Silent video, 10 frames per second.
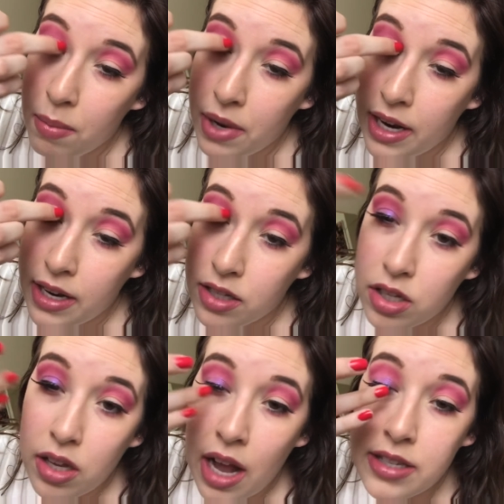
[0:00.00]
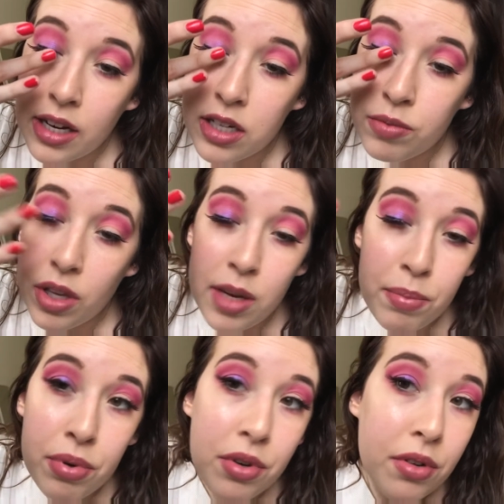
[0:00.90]
But it has like this really
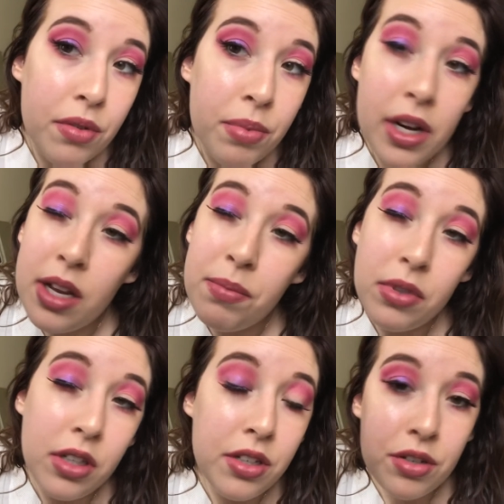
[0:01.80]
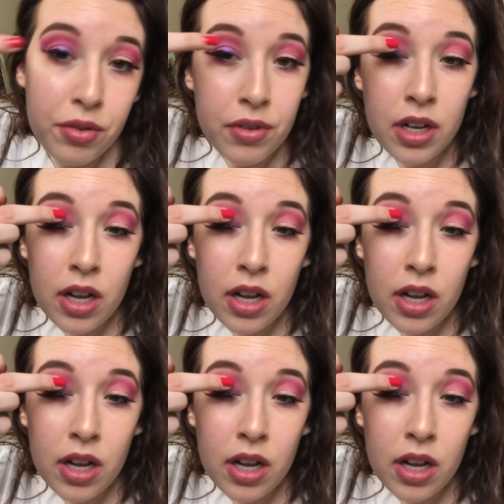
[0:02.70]
pretty blue